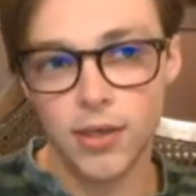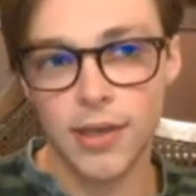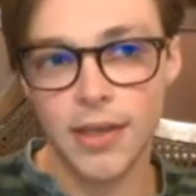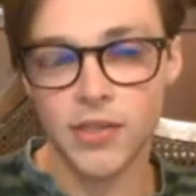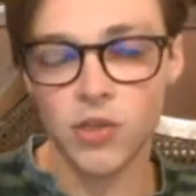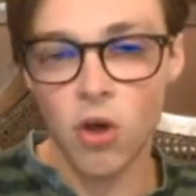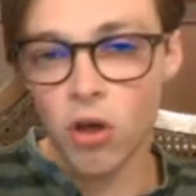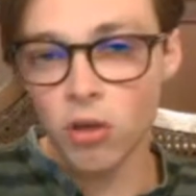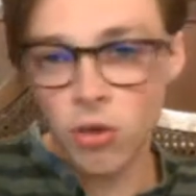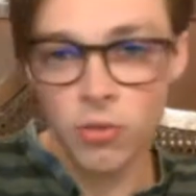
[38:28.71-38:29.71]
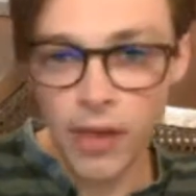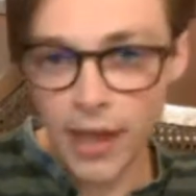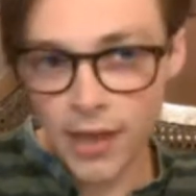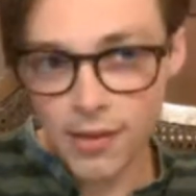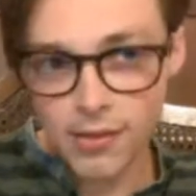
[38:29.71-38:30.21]
and that's all
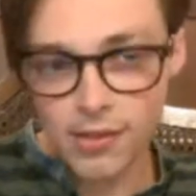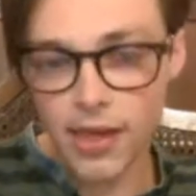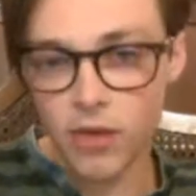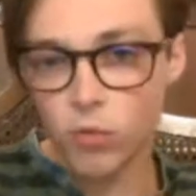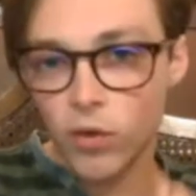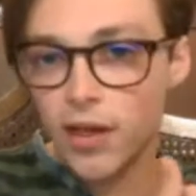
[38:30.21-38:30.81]
lowercase and